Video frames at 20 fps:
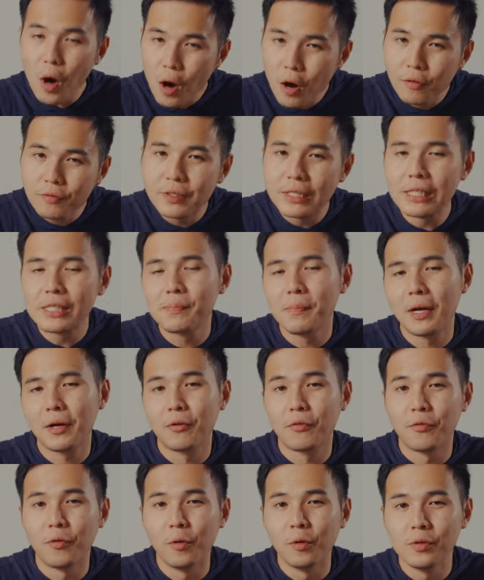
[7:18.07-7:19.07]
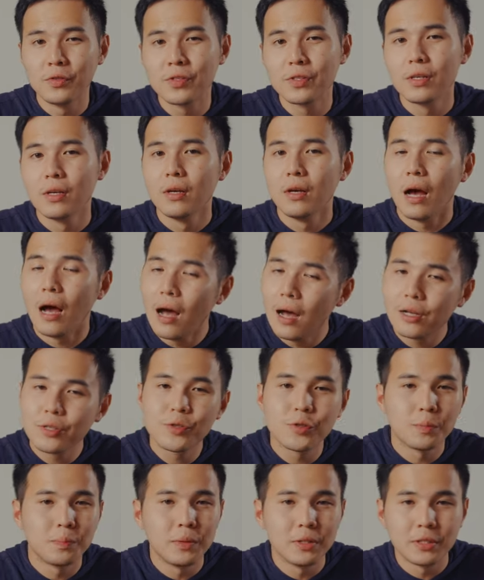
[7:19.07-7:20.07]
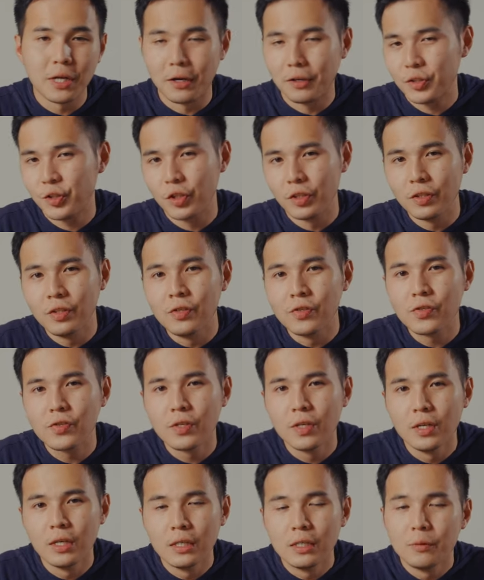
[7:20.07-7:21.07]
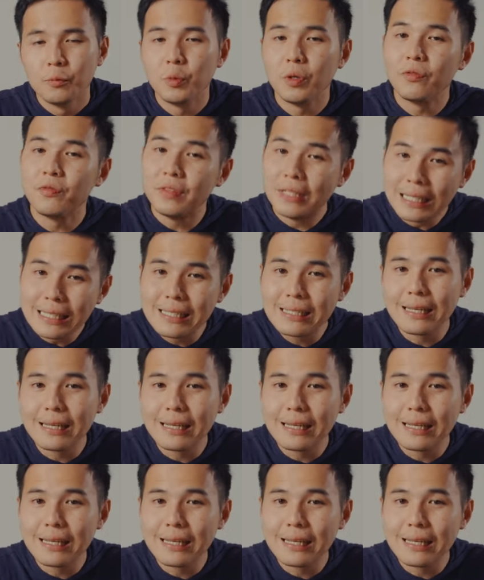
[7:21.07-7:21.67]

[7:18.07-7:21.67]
all of these microphones are super directionals. With these